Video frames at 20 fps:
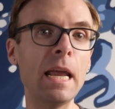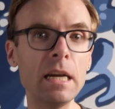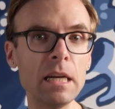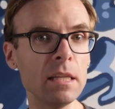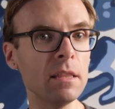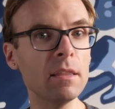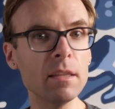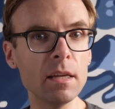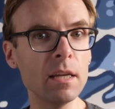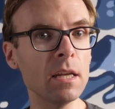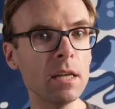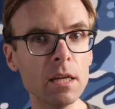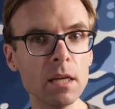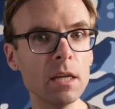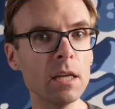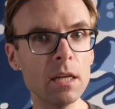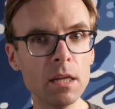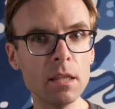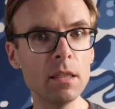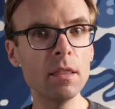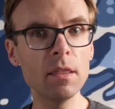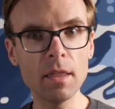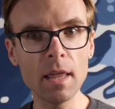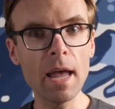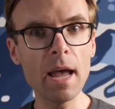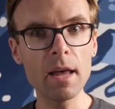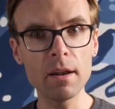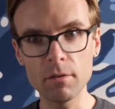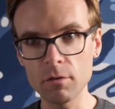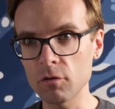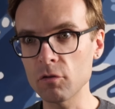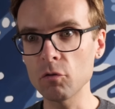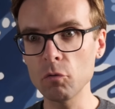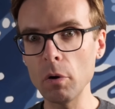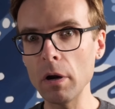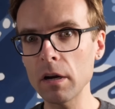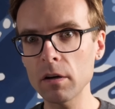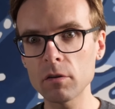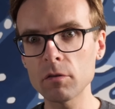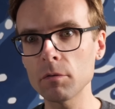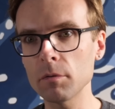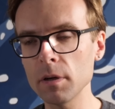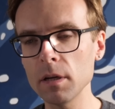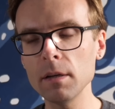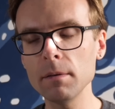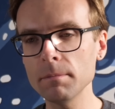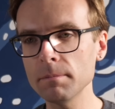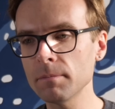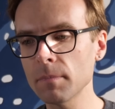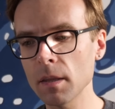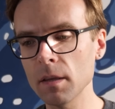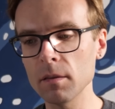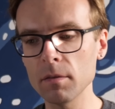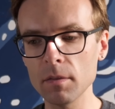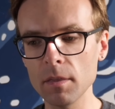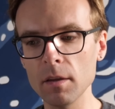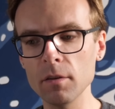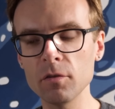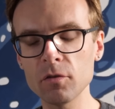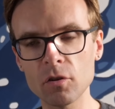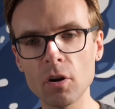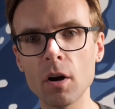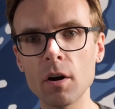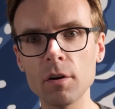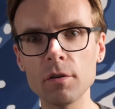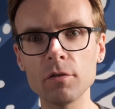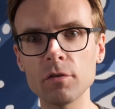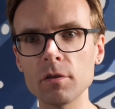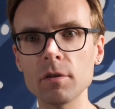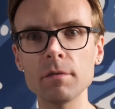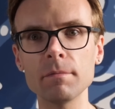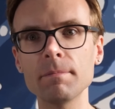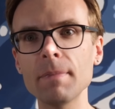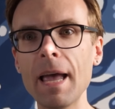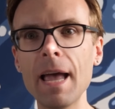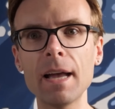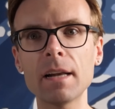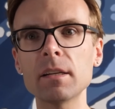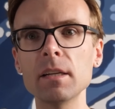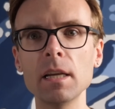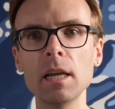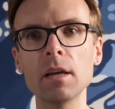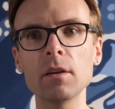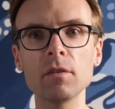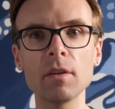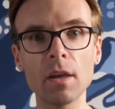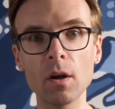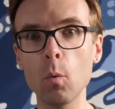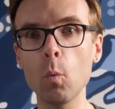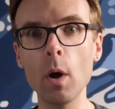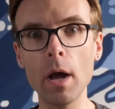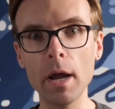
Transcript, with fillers: anything in that directory. The stars are acting as like